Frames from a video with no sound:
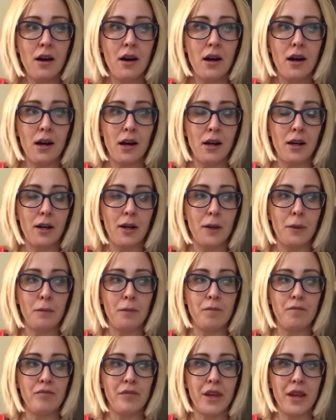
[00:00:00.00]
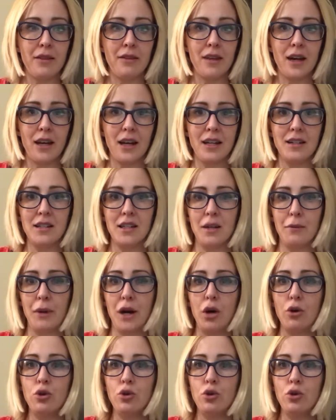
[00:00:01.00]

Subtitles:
than I did about